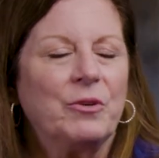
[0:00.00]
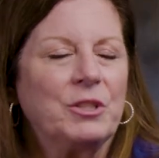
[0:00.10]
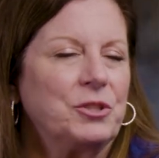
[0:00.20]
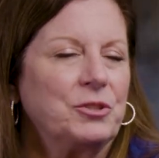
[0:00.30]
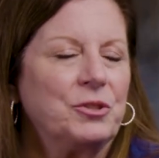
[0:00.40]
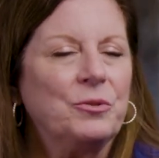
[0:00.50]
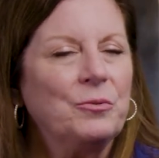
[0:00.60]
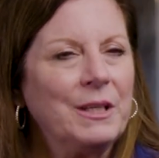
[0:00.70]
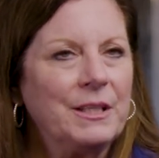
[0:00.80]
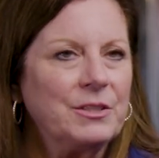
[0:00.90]
You get your 2
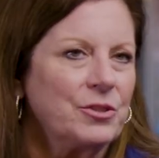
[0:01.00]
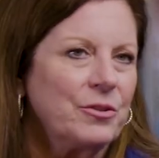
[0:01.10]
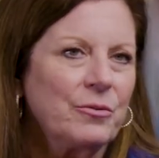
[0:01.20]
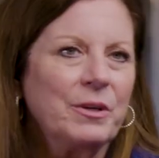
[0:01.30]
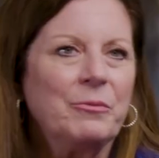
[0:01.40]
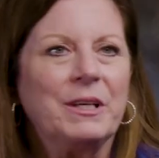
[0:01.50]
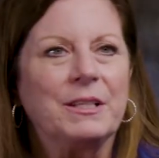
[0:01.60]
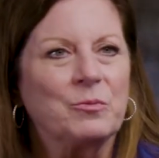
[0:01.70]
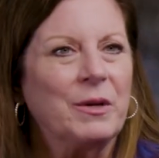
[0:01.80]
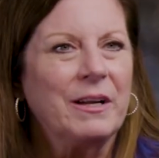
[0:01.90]
weeks, your 3
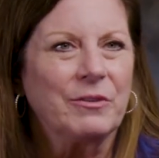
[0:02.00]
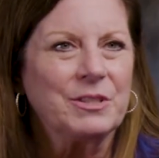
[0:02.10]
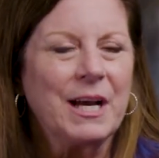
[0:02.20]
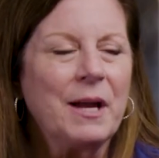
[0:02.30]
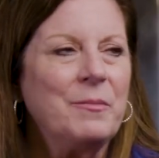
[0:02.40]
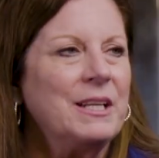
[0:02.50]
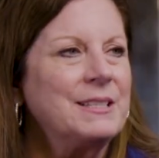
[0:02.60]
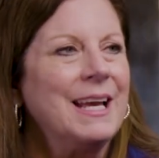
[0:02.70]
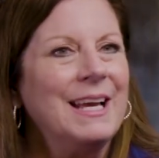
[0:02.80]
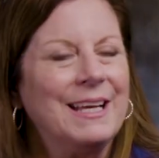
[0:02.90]
weeks, whatever time it
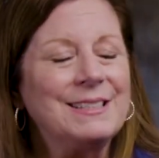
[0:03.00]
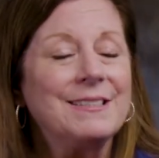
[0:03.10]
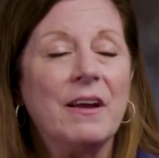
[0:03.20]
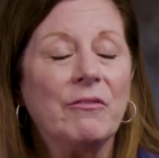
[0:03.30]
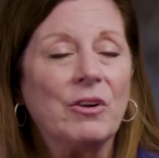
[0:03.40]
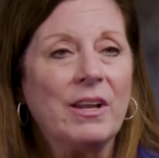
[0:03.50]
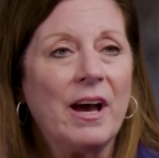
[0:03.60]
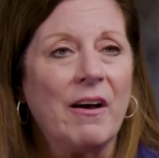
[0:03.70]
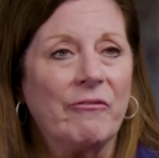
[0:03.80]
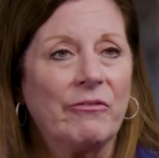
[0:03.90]
is. It's never enough.